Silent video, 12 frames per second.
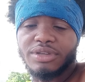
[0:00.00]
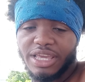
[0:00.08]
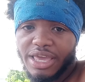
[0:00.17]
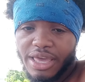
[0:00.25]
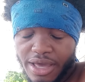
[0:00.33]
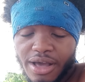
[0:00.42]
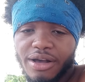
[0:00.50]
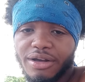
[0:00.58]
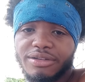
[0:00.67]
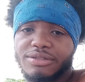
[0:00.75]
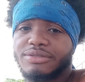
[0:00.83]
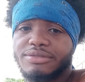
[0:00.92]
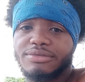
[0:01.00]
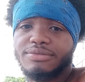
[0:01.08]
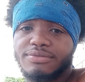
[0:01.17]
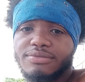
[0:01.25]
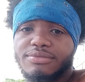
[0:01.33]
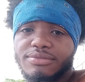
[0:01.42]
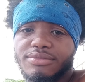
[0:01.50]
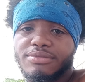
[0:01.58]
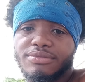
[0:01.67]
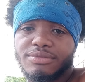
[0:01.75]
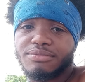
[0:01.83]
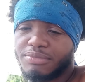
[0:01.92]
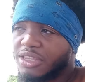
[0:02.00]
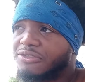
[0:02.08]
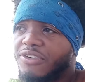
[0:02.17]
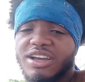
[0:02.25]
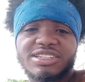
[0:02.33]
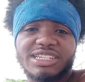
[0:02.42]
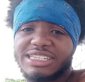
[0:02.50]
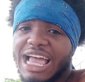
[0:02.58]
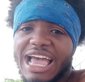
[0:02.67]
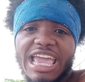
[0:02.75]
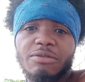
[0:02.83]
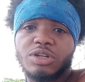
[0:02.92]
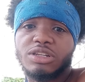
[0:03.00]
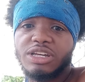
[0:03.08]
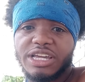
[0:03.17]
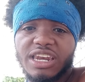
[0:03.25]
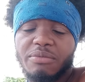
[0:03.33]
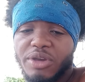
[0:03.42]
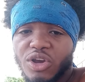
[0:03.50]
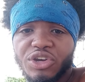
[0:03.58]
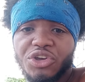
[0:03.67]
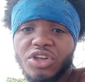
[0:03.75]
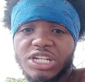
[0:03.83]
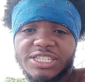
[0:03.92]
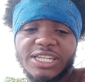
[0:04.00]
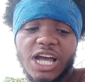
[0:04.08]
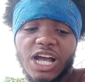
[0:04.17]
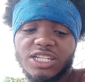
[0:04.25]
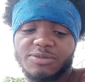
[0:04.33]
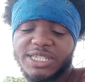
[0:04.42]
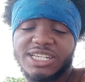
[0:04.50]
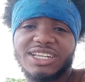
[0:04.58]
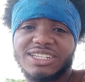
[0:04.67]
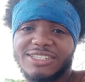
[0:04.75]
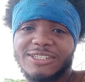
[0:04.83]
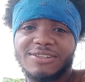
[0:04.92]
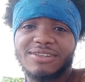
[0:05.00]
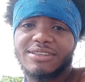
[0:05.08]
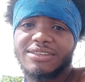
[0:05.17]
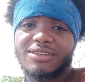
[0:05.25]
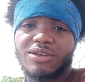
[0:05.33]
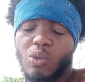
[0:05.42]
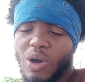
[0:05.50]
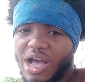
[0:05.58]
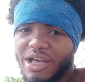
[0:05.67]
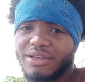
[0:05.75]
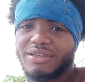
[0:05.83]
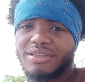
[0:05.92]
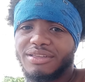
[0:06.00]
Yeah. Motherfuckers is not able to look in the mirror during these times because why?